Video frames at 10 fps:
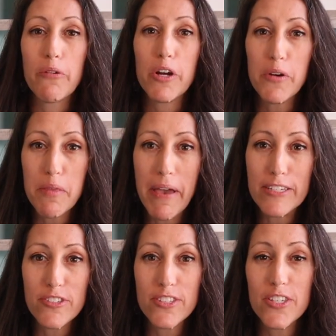I work with
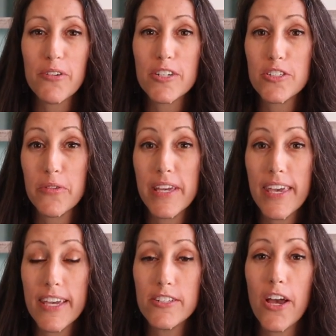patients who are doing
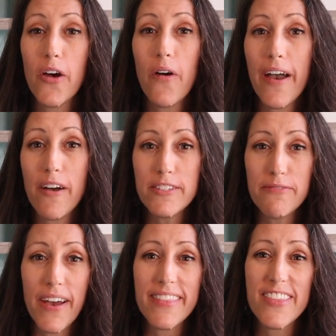keto, I
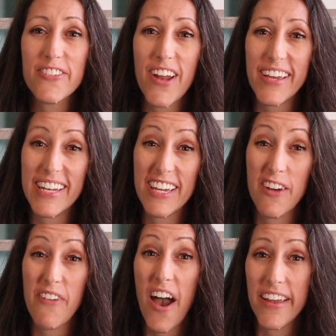often find that they're not getting
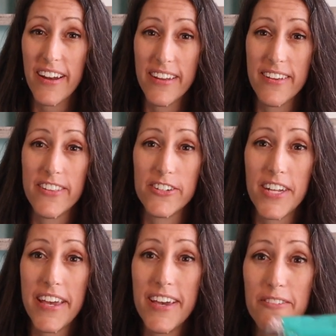enough iodine in their
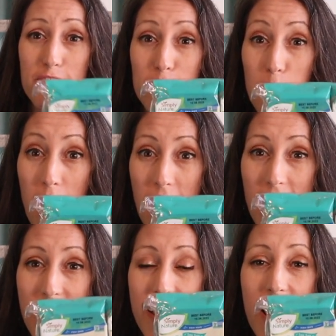diet, which is
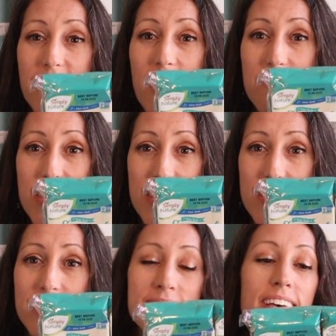why I love
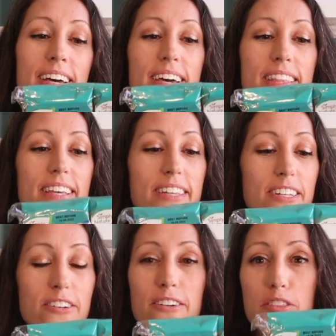these. The
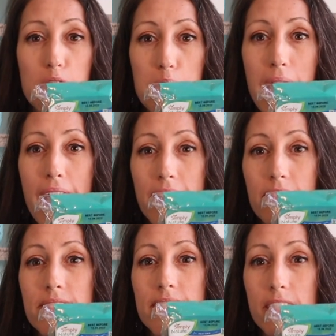little 3-pack
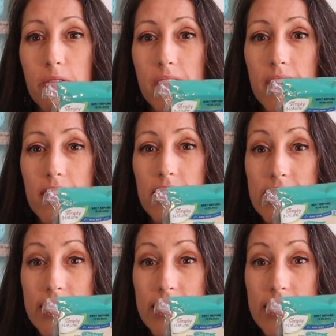of seaweed